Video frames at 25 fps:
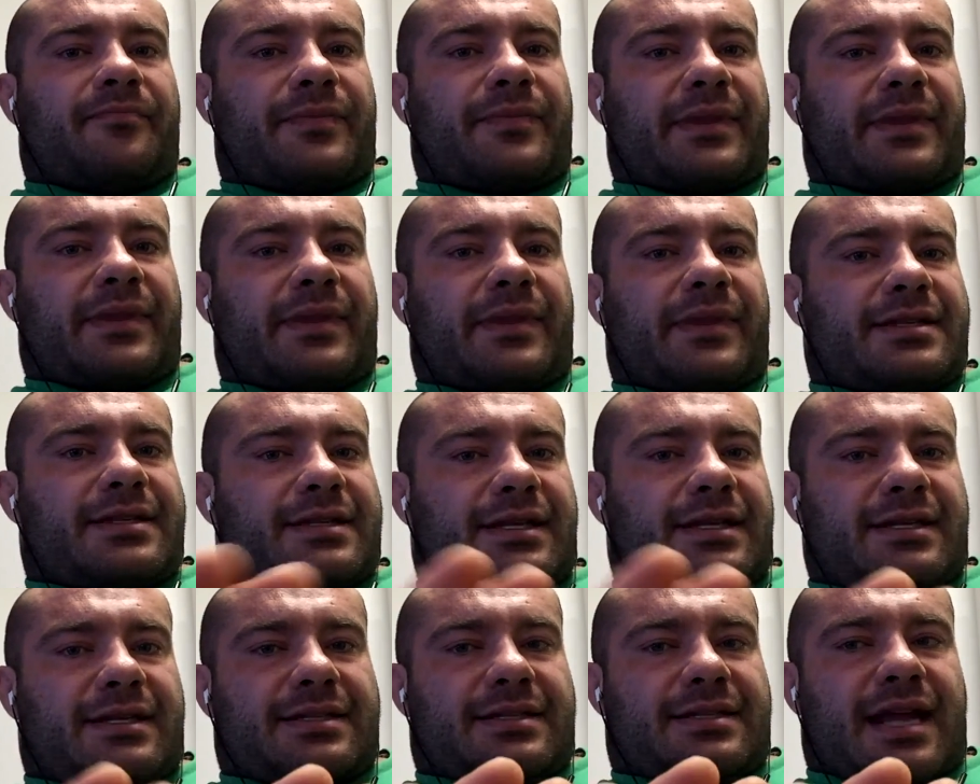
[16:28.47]

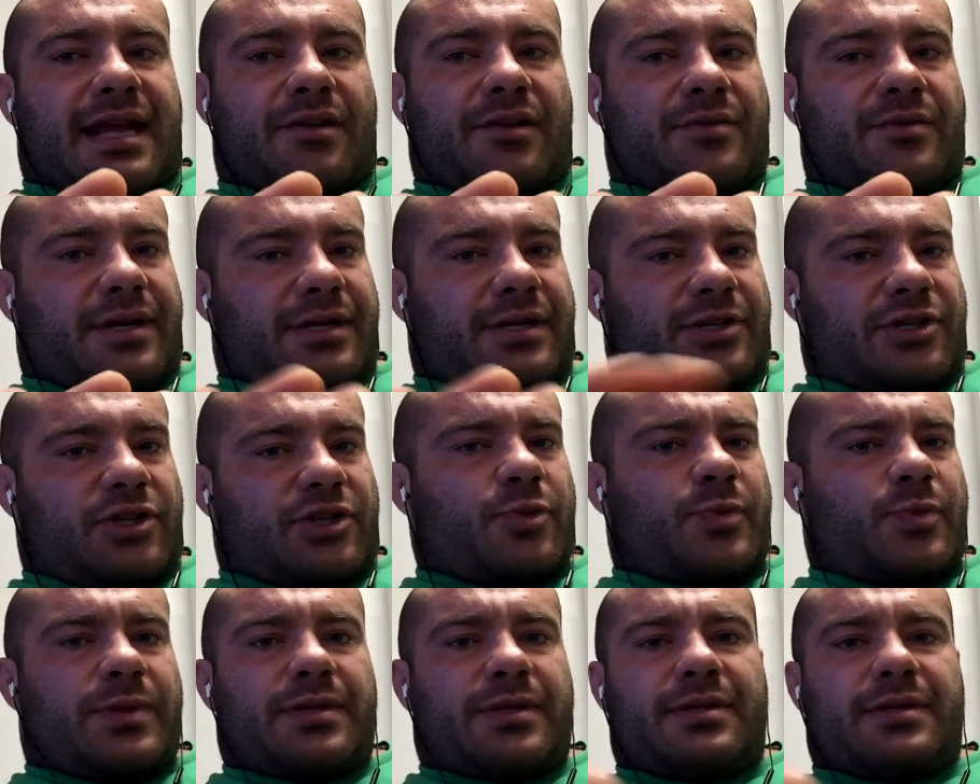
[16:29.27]
is downright
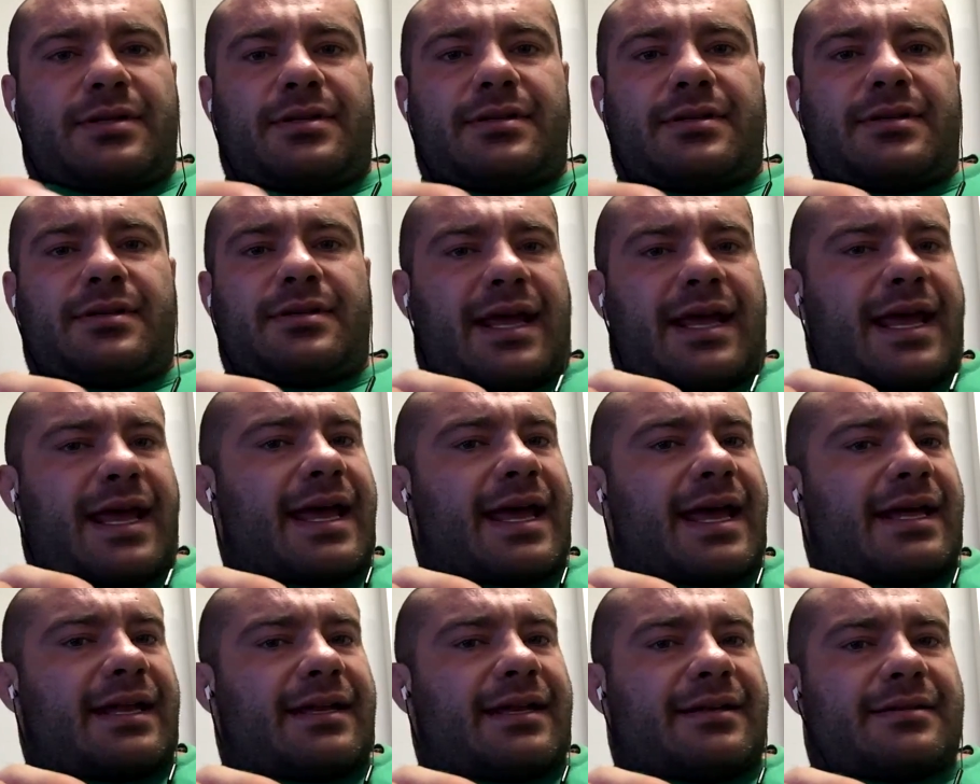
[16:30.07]
stupid,
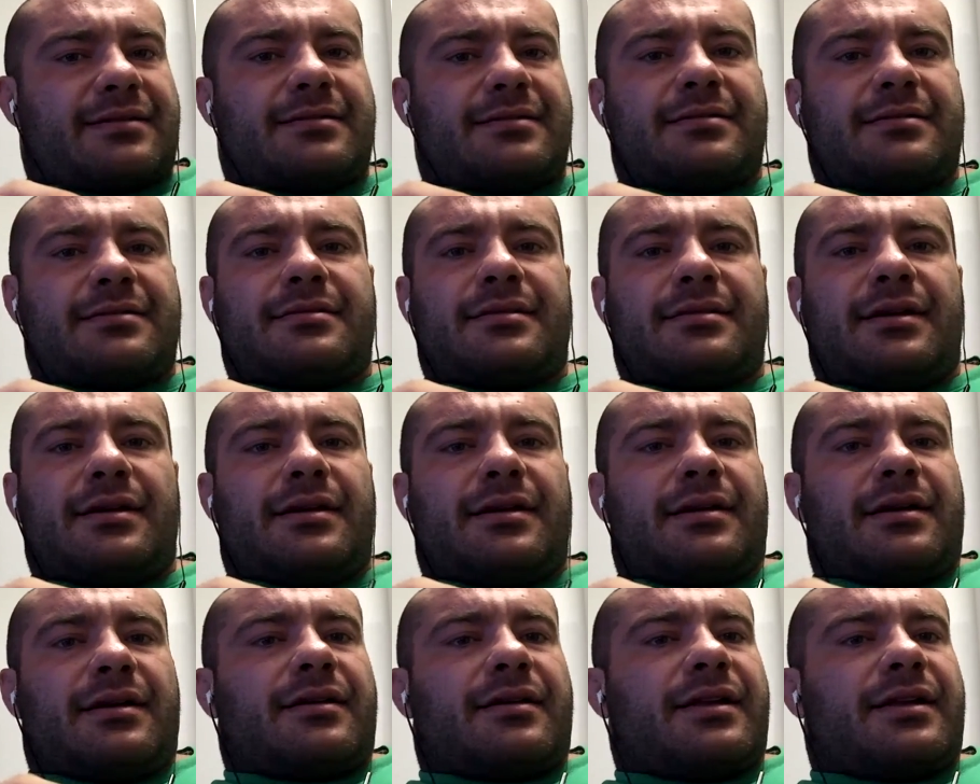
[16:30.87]
and
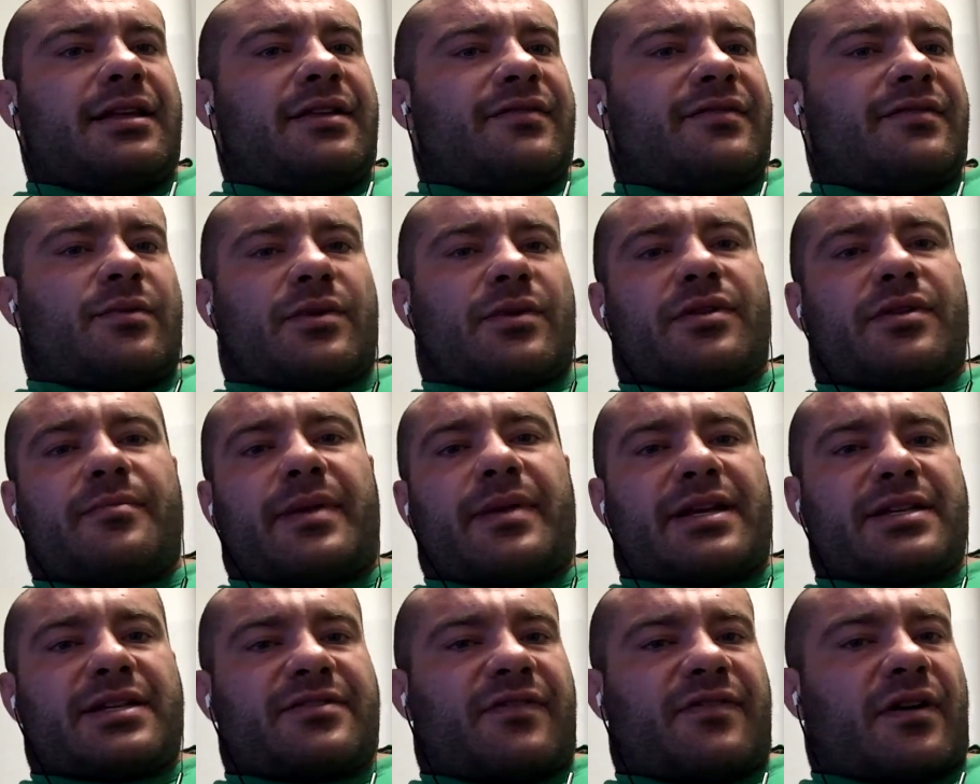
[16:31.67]
even with the
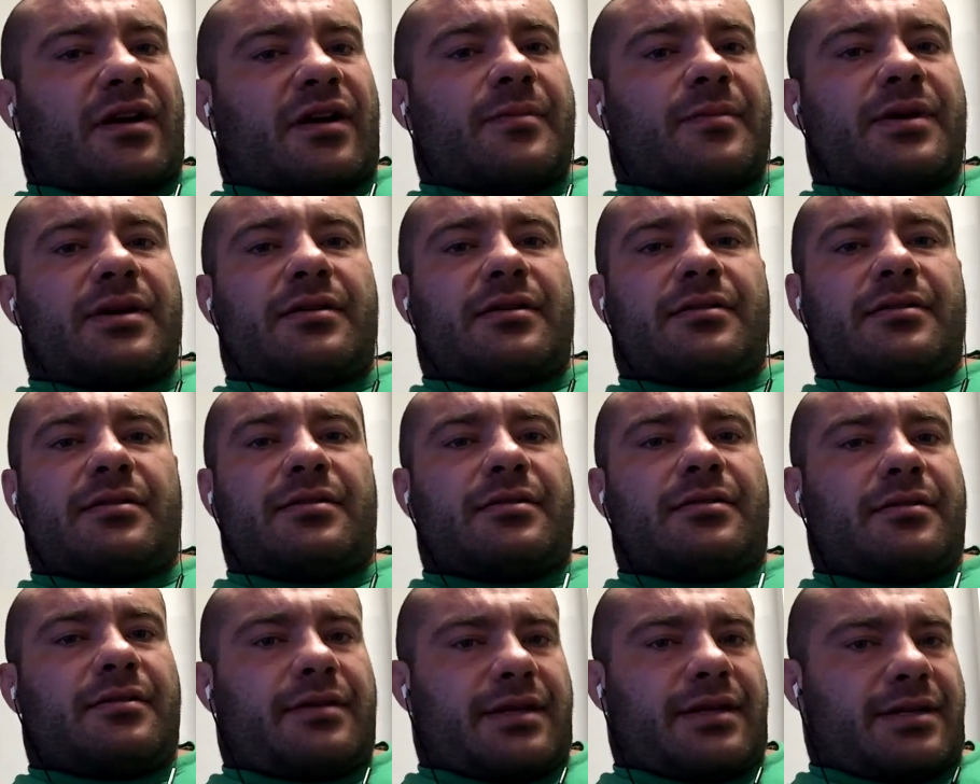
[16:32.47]
best pharma
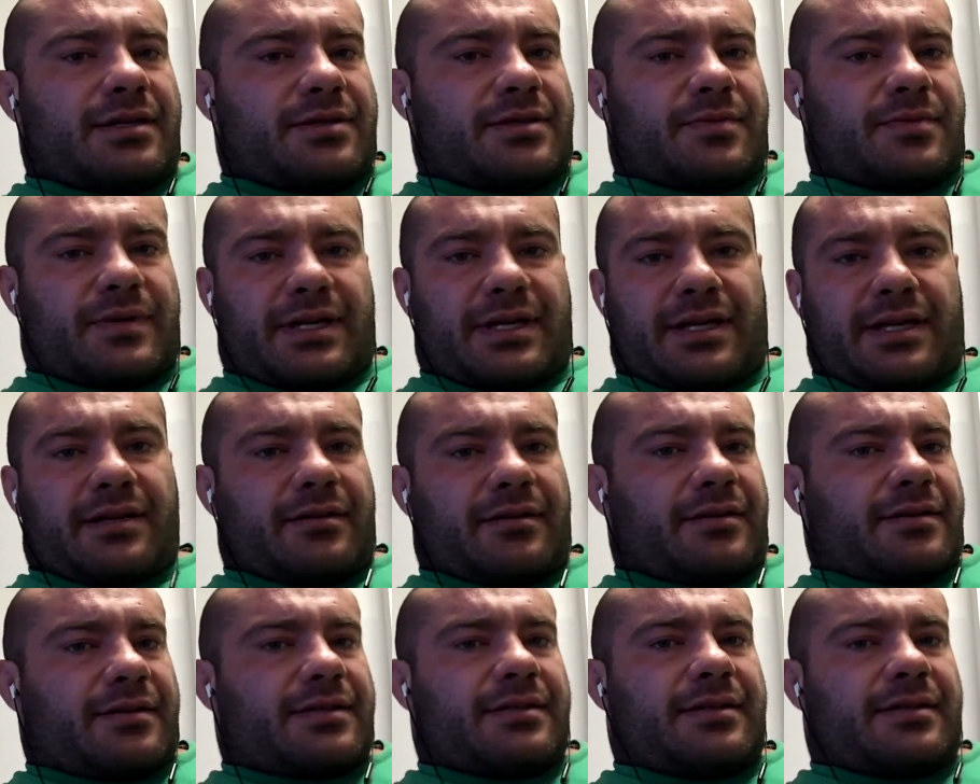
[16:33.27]
is
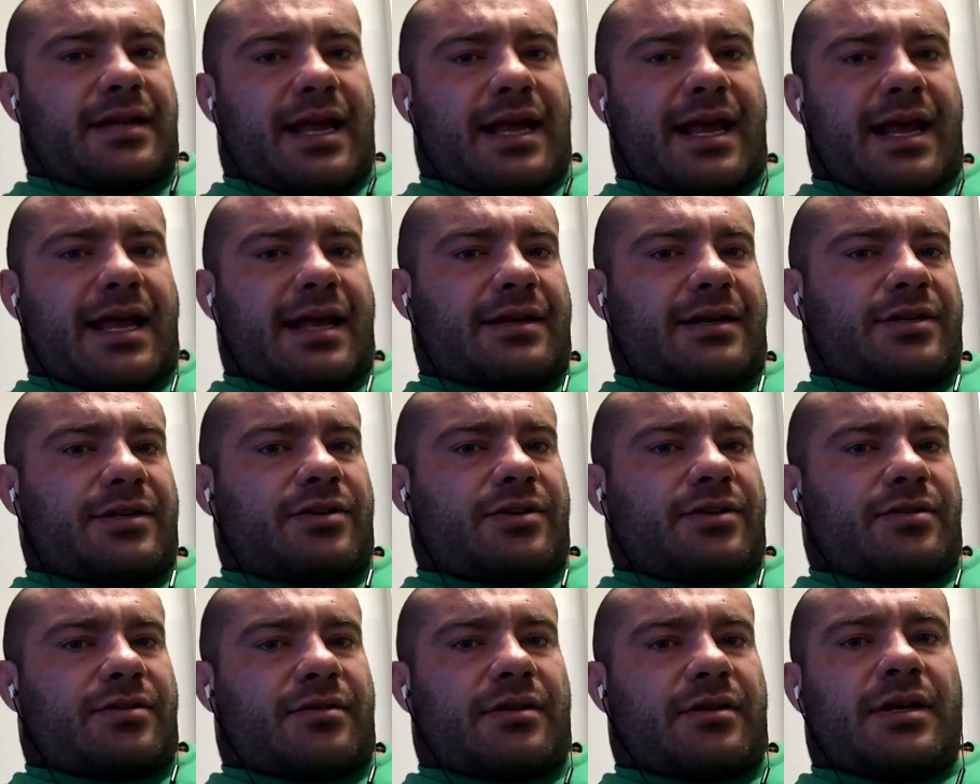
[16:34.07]
ridiculous, and
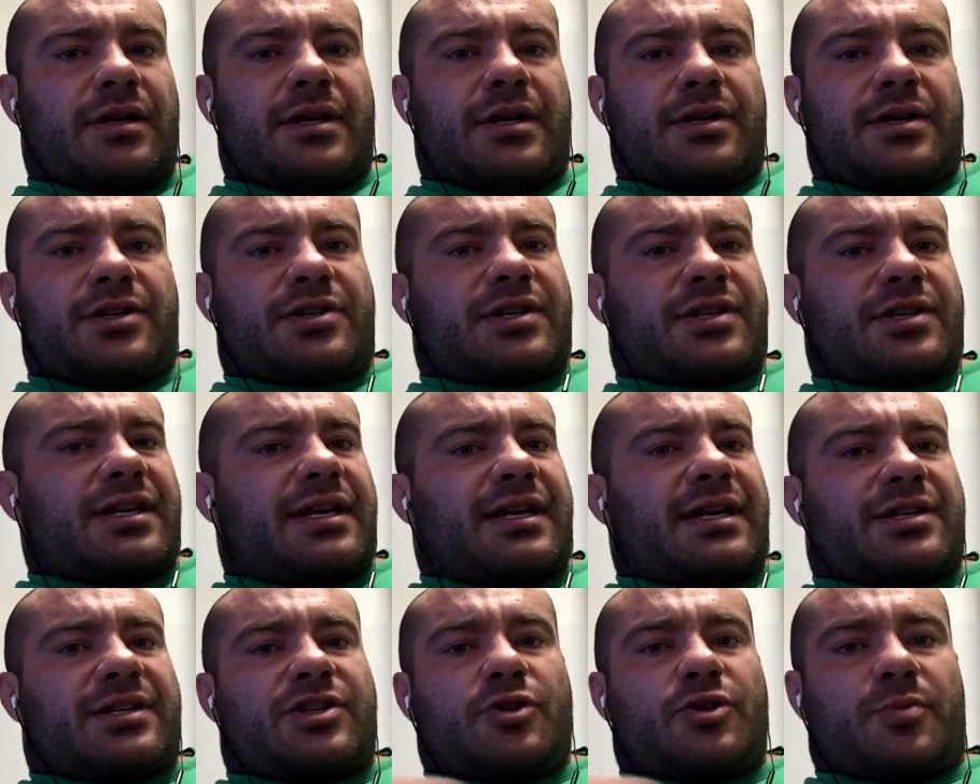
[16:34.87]
you're just going to get
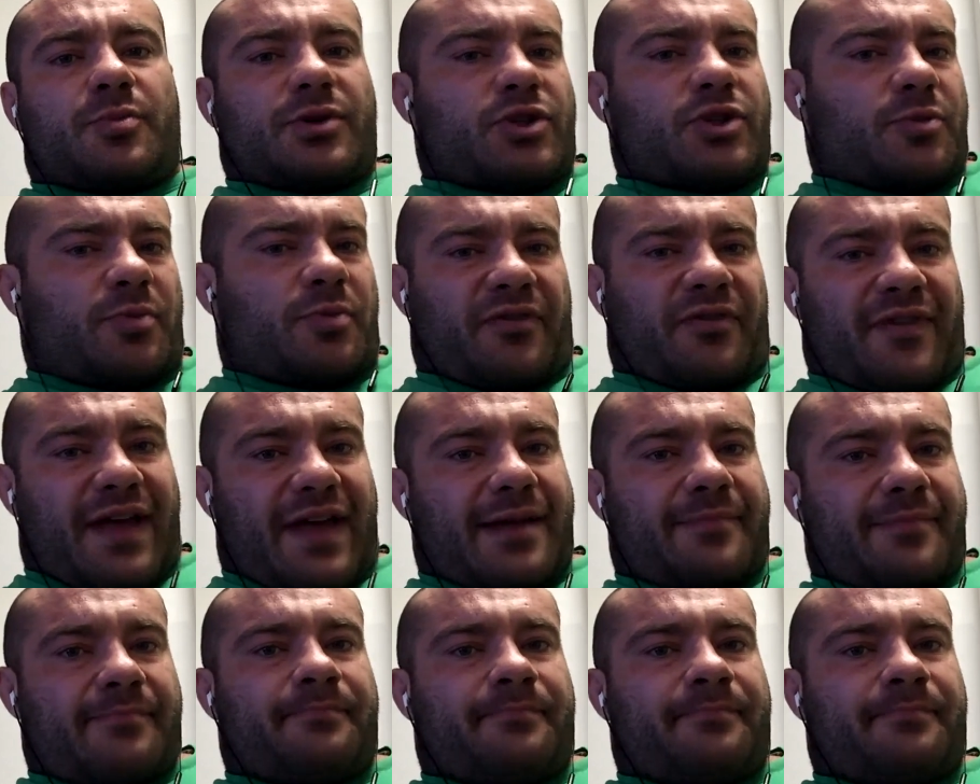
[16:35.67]
super, super fat.